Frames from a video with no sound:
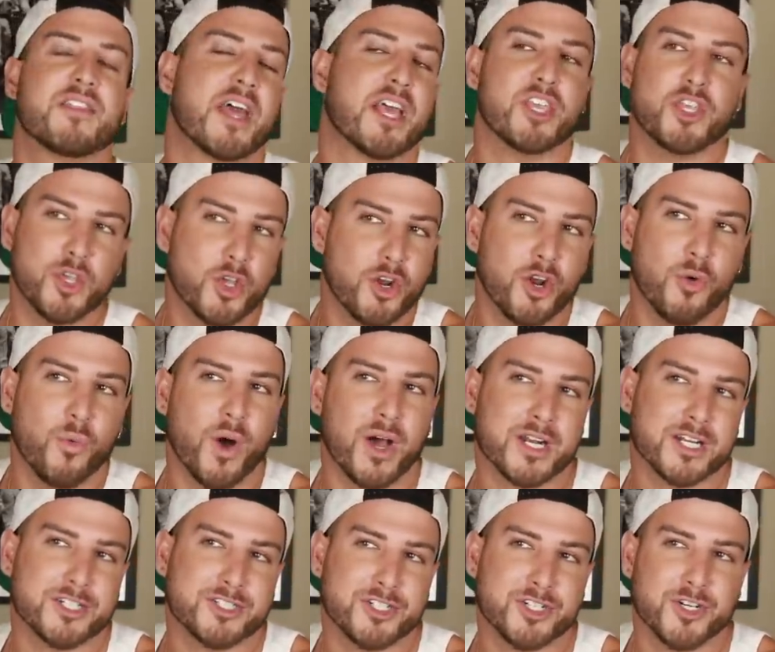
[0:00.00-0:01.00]
that you don't want
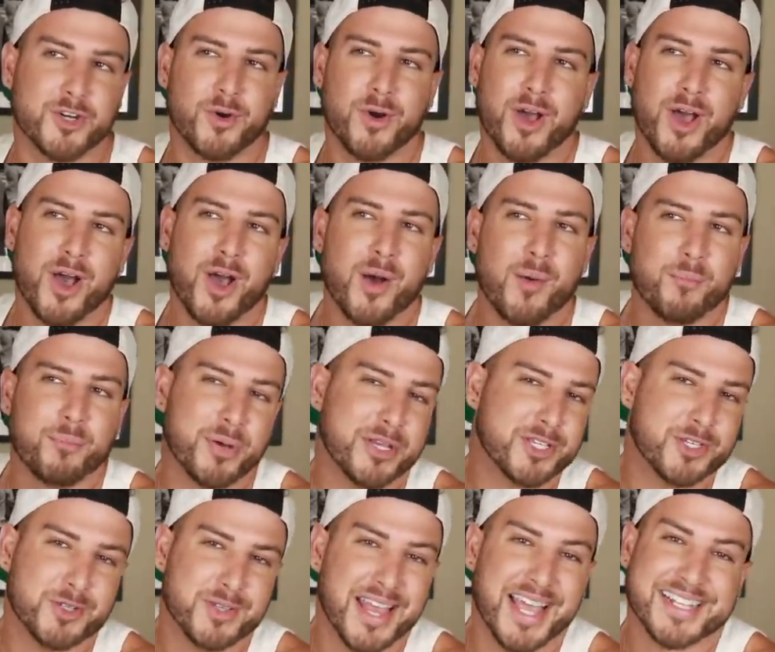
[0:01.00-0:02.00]
to do, but
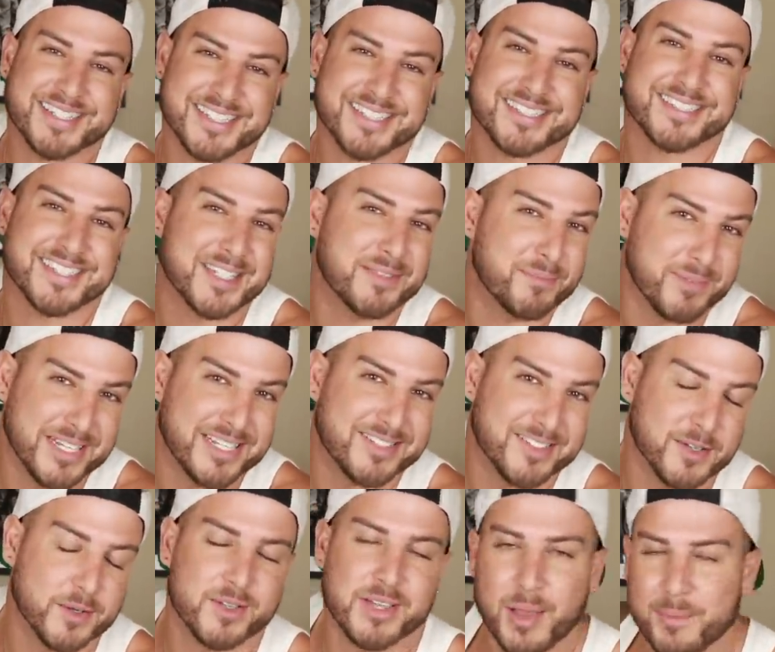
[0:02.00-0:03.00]
you'd like to see me
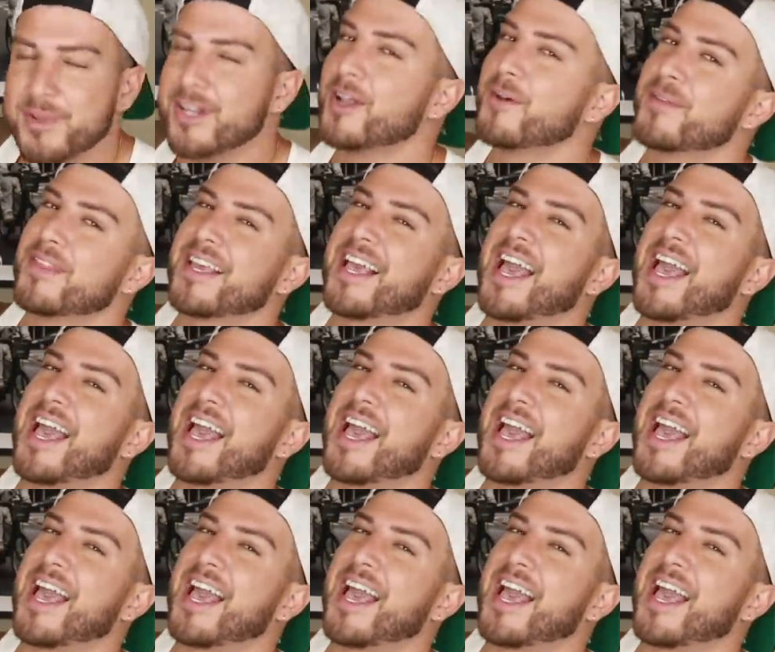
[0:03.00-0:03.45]
do? Let me know in the